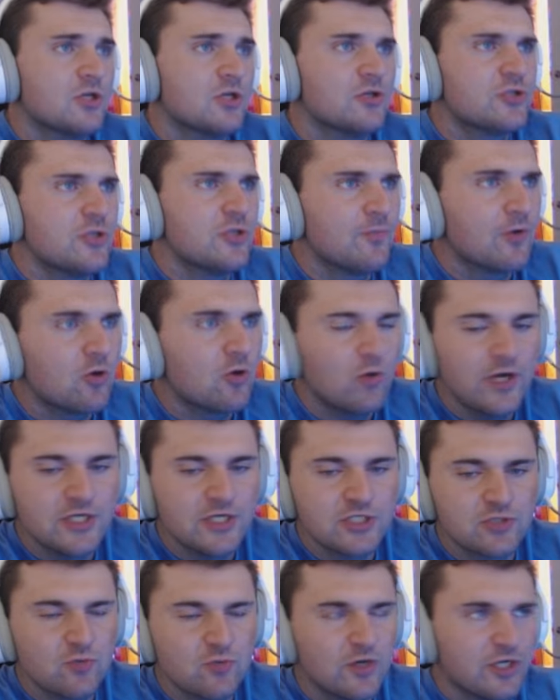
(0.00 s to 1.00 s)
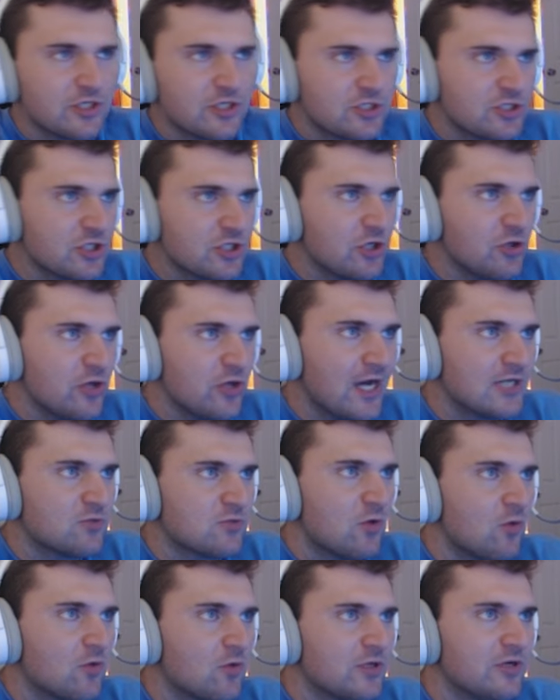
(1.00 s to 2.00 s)
super quick, just want to show you guys
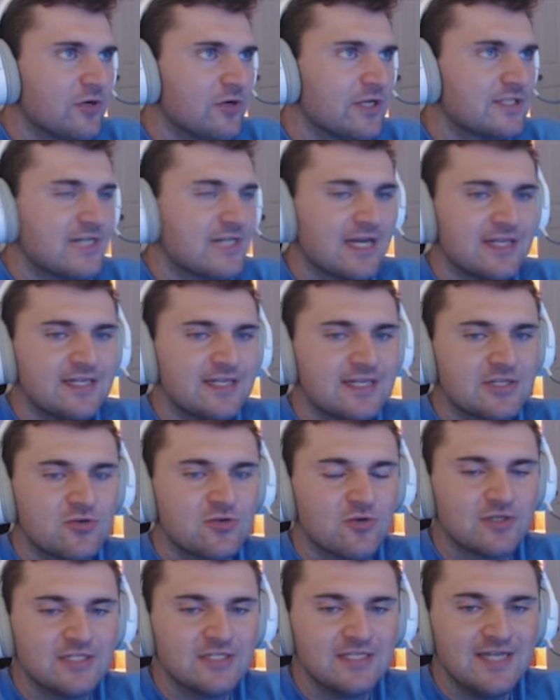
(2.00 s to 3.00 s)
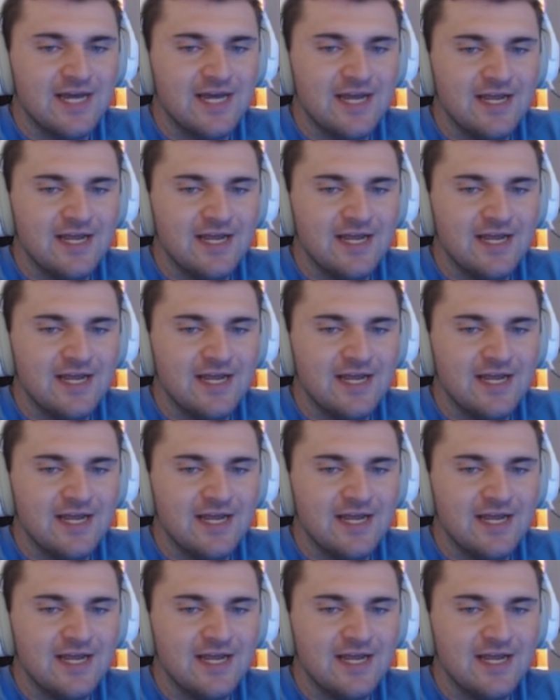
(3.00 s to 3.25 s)
what we're doing inside the Discord today.